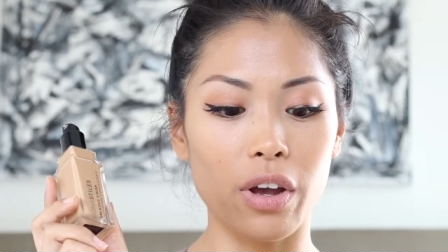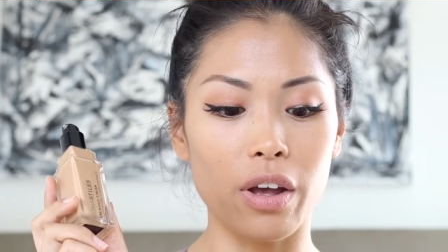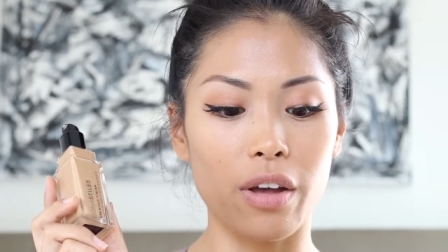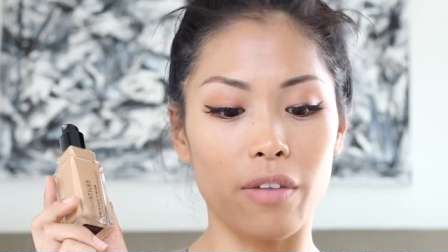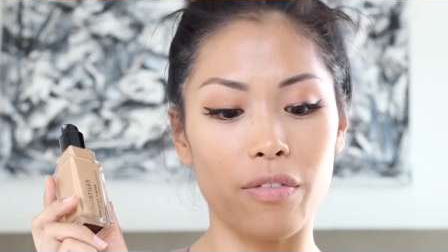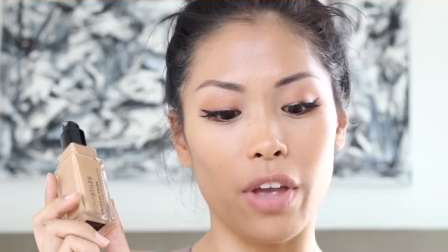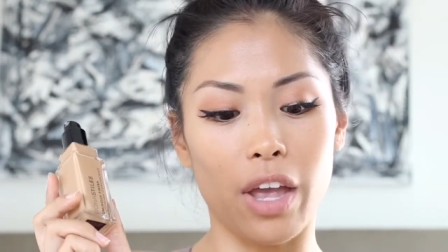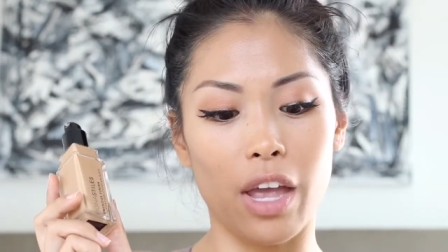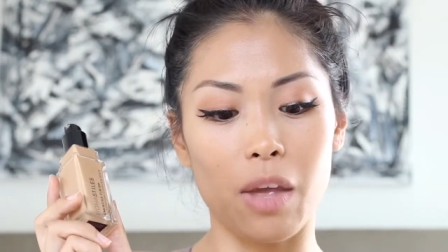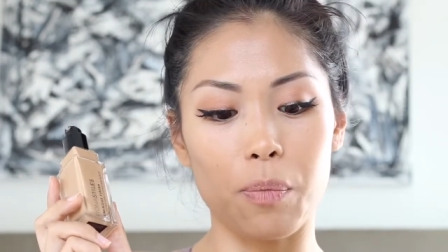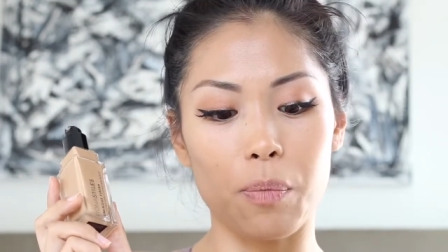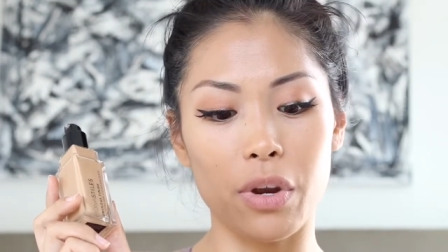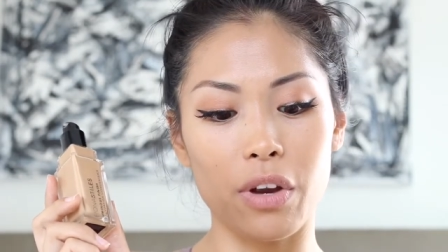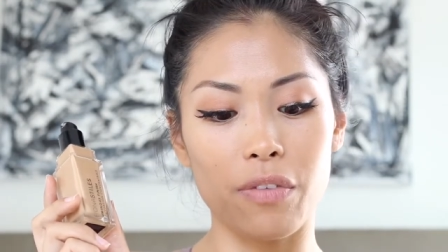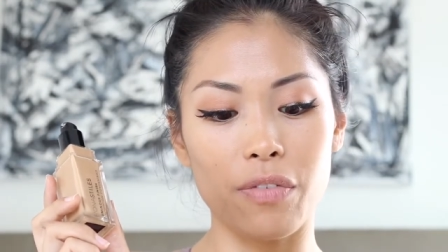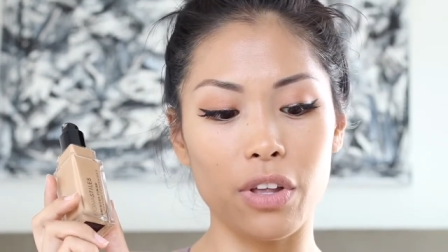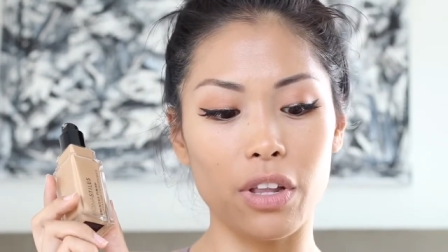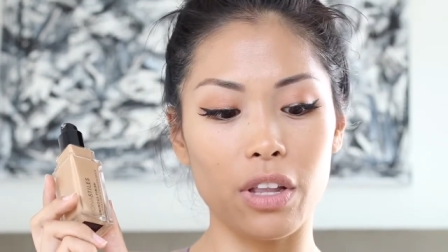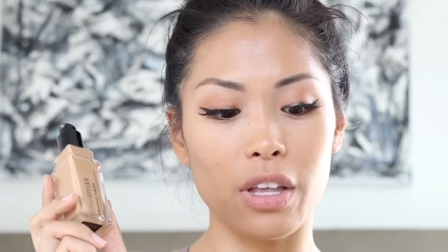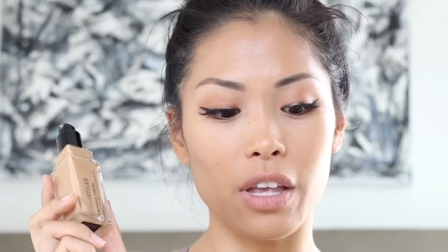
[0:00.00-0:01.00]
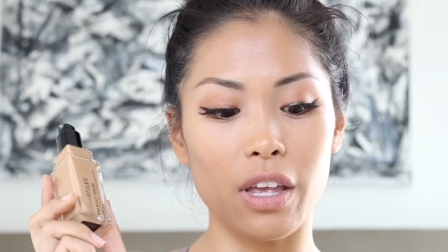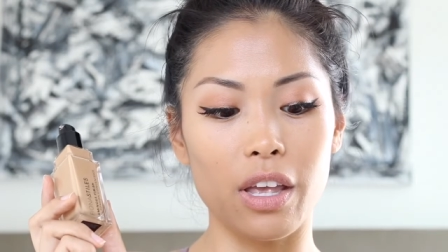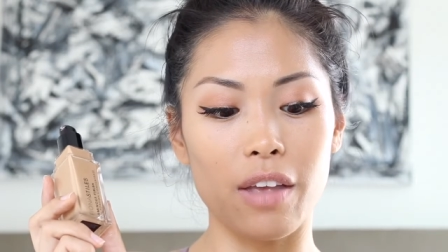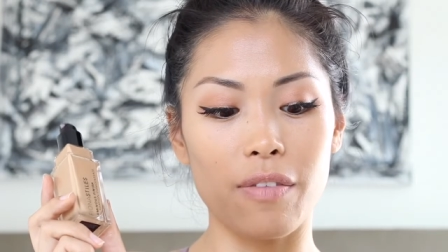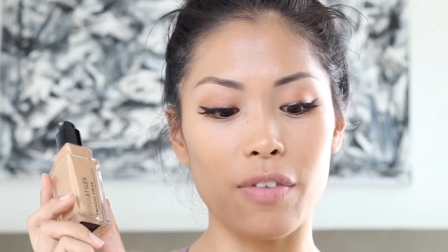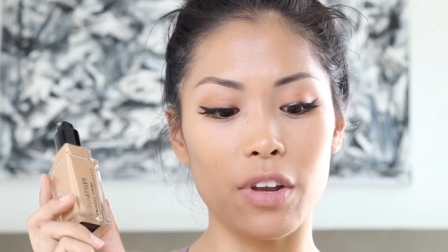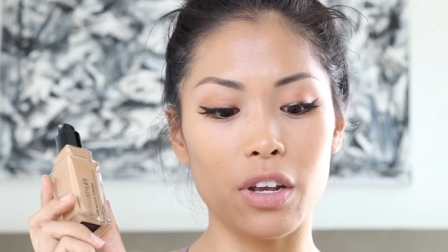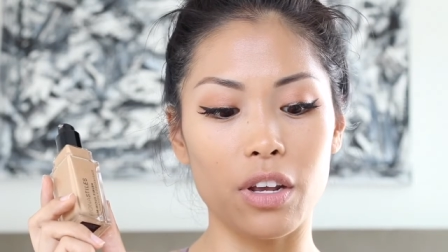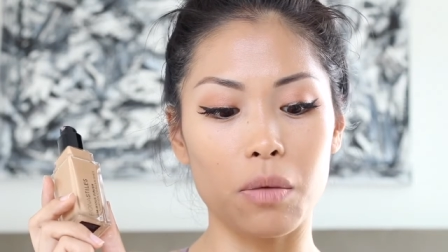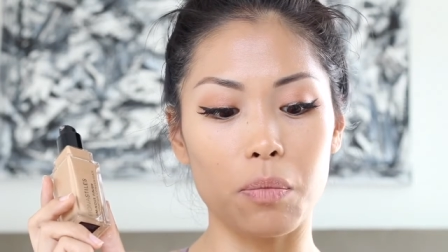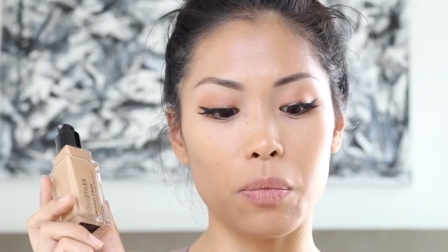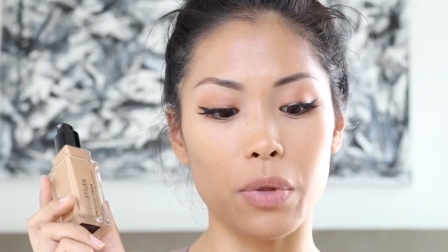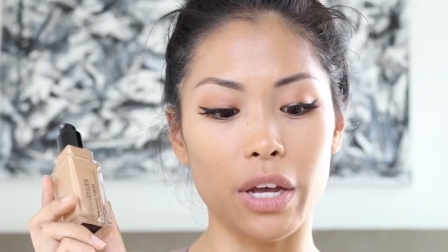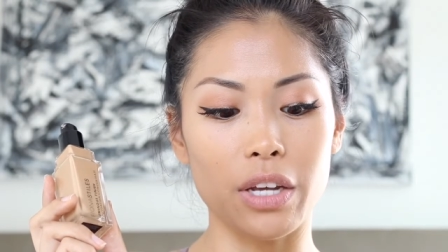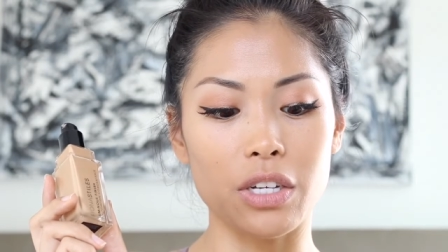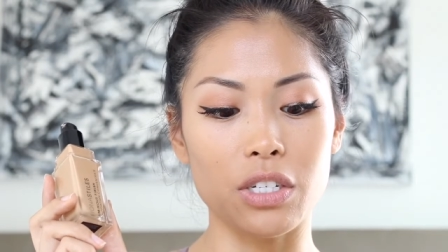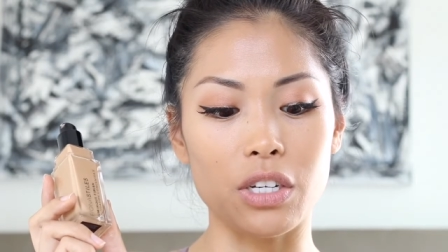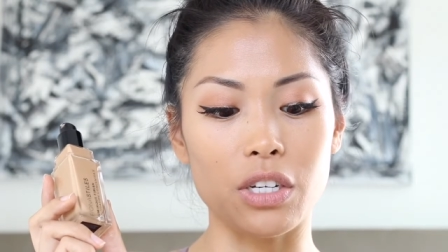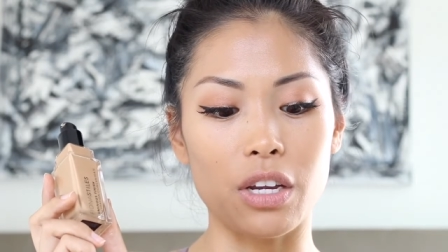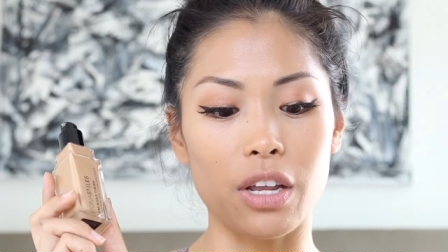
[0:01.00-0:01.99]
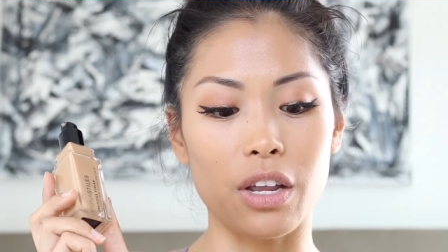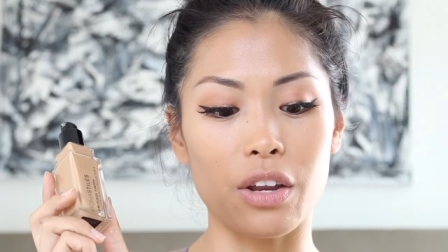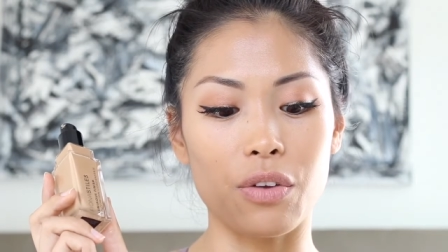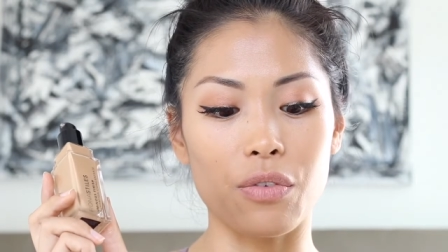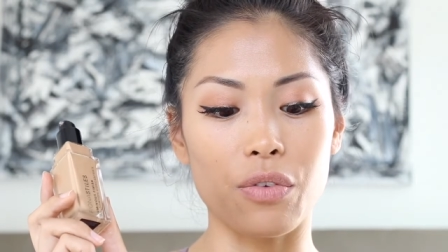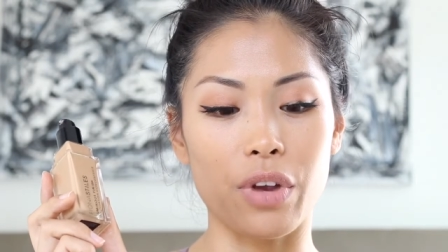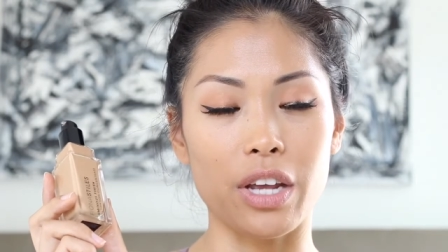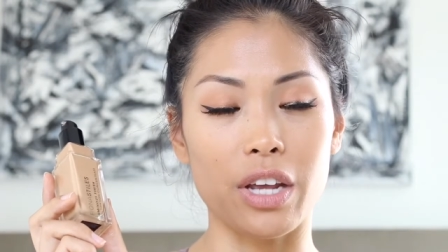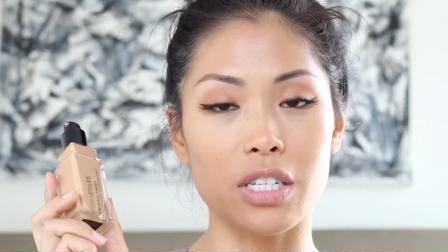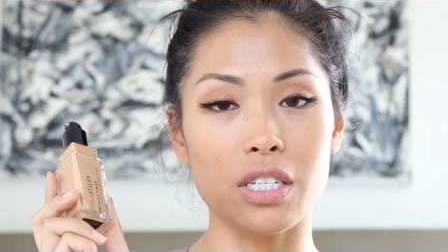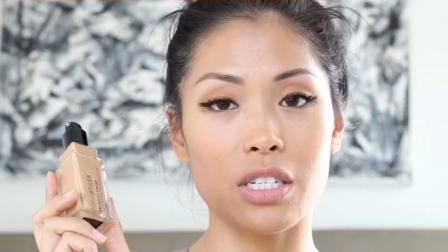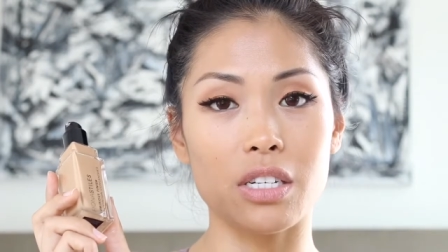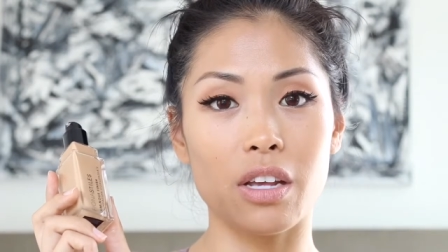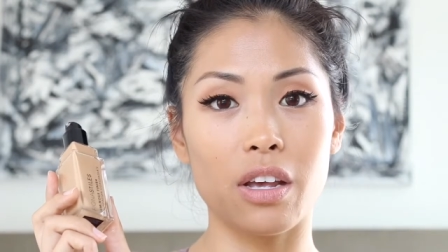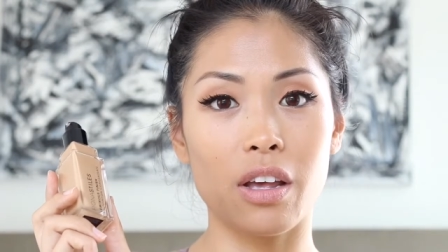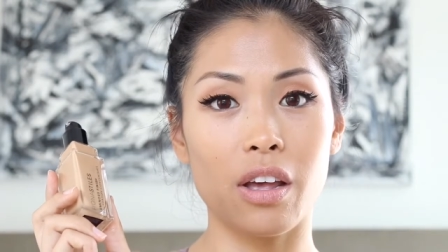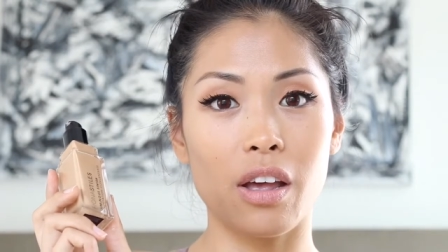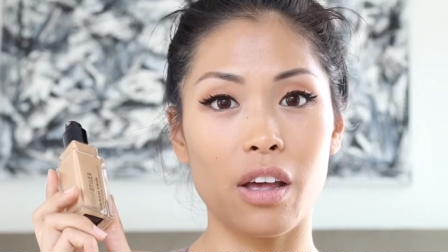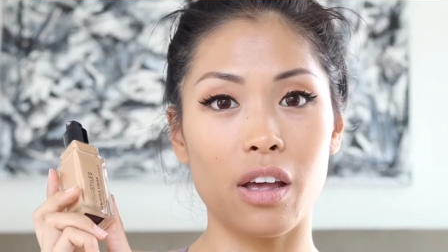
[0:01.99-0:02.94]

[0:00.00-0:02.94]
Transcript: of a perfectly even complexion and erased